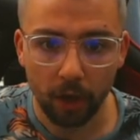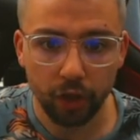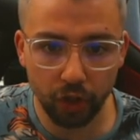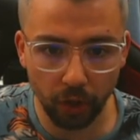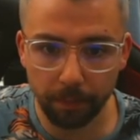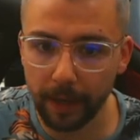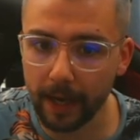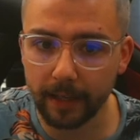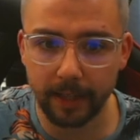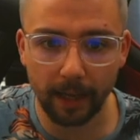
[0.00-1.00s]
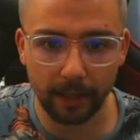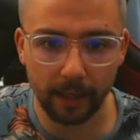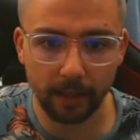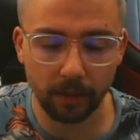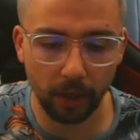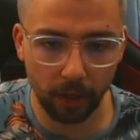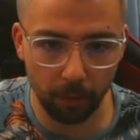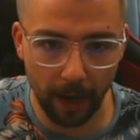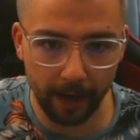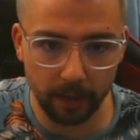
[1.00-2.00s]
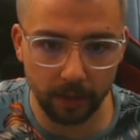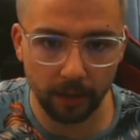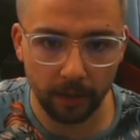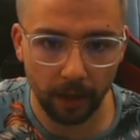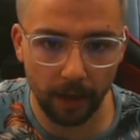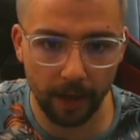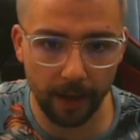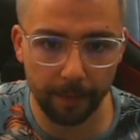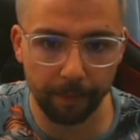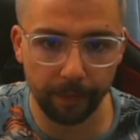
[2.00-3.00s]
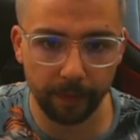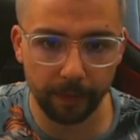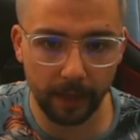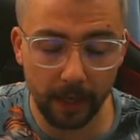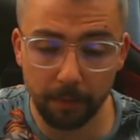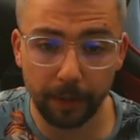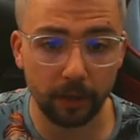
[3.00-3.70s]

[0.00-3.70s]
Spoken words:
should be exactly the correct thing,